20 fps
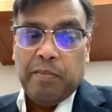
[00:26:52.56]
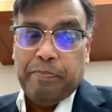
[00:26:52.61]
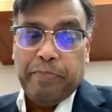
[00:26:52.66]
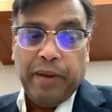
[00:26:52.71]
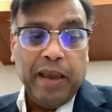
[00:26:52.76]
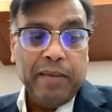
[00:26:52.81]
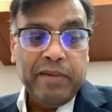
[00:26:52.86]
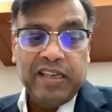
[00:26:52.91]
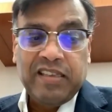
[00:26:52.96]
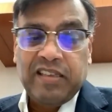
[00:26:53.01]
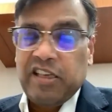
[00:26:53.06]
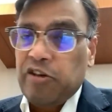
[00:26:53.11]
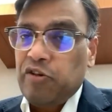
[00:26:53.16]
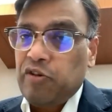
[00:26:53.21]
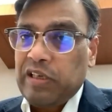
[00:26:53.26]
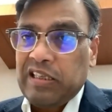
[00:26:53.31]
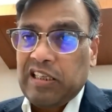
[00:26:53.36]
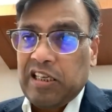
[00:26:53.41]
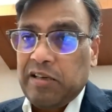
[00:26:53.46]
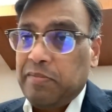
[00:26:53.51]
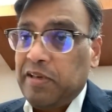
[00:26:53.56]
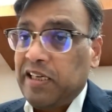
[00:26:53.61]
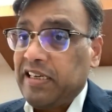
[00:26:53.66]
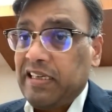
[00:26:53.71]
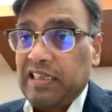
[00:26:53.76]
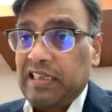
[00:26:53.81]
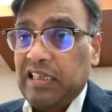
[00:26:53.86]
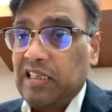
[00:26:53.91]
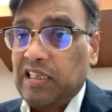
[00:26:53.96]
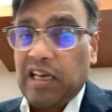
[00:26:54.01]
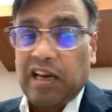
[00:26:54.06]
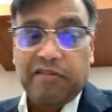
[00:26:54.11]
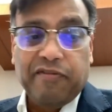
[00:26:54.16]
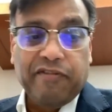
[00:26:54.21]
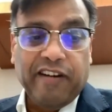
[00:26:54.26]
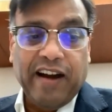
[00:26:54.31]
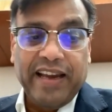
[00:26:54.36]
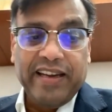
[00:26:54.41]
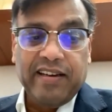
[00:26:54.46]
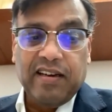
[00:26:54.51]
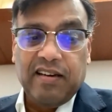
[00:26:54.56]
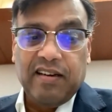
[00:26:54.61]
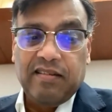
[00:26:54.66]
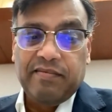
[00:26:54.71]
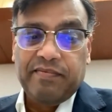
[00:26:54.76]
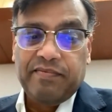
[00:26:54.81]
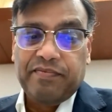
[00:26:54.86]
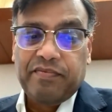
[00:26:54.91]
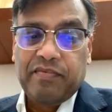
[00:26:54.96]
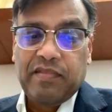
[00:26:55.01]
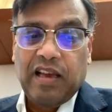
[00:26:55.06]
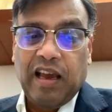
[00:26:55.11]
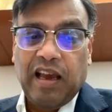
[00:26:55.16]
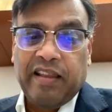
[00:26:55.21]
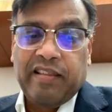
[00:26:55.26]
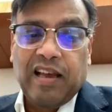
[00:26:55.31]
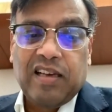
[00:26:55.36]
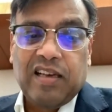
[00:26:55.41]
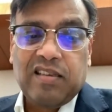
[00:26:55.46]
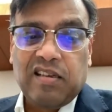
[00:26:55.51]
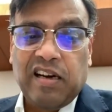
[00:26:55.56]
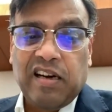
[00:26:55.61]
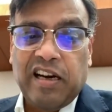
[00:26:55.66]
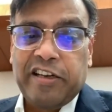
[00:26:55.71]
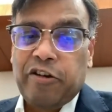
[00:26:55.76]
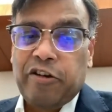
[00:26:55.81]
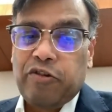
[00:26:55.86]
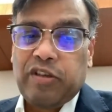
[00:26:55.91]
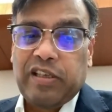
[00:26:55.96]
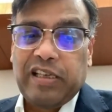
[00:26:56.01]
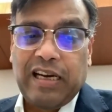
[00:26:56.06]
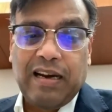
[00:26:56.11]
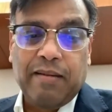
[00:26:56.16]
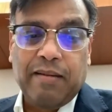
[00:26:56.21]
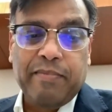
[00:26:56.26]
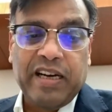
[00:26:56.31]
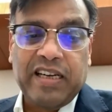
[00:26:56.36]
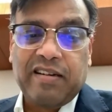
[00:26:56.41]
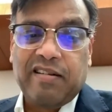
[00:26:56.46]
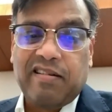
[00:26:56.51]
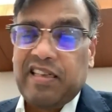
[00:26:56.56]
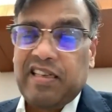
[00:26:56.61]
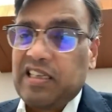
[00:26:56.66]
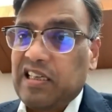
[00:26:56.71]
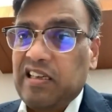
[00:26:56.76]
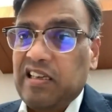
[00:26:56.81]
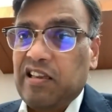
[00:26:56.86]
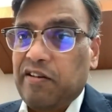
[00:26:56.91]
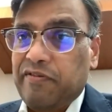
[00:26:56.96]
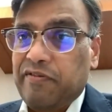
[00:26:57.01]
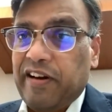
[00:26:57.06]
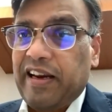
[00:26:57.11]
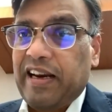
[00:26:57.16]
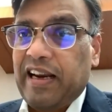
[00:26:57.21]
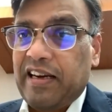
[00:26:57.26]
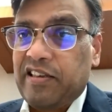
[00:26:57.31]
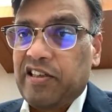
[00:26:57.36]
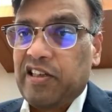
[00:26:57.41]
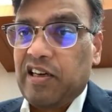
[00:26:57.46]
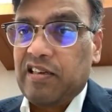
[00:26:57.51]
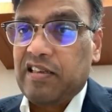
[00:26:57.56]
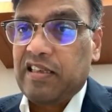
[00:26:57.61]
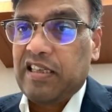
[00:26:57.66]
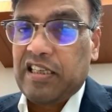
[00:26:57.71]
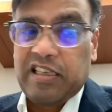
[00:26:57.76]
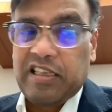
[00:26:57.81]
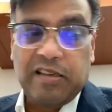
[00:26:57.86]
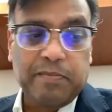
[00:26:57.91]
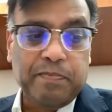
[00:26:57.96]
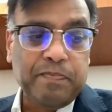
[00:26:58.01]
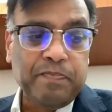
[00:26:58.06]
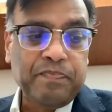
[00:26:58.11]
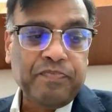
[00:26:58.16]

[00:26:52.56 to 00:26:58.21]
Payments using CBDCs are final and thus reduce settlement risk in the financial system.